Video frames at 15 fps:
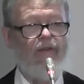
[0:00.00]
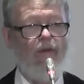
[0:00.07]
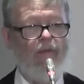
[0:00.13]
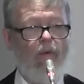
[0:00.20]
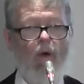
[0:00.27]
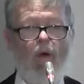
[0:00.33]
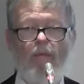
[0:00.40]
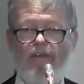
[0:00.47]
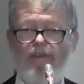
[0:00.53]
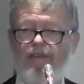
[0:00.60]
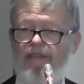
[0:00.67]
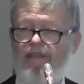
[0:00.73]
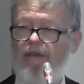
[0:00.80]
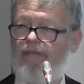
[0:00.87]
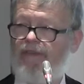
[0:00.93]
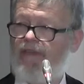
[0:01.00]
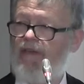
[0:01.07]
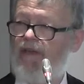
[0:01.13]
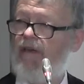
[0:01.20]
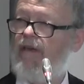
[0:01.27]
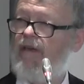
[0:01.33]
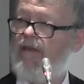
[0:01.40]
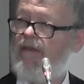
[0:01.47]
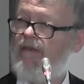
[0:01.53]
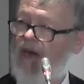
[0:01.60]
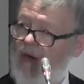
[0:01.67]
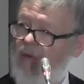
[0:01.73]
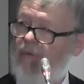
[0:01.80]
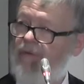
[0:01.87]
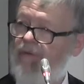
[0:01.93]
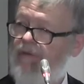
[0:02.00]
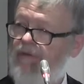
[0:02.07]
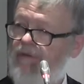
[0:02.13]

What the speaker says: the war machine of Hitler down.